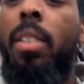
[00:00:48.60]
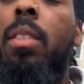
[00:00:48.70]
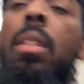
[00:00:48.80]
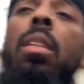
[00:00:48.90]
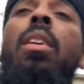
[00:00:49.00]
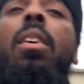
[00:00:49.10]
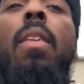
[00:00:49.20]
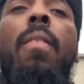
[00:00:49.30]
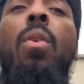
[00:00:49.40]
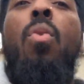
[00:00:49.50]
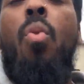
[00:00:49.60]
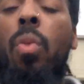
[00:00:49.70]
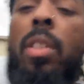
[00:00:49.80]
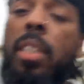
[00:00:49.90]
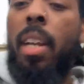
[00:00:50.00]
is
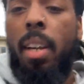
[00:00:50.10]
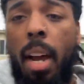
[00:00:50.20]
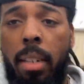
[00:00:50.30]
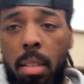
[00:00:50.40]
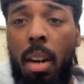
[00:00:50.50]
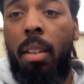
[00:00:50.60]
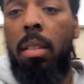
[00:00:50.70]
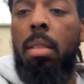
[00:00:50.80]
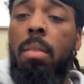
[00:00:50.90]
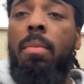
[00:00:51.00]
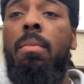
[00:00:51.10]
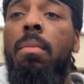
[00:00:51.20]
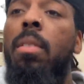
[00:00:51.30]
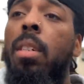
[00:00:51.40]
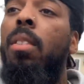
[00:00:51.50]
sitting like ducks.
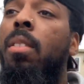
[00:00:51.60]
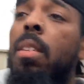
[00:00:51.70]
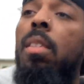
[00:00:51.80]
So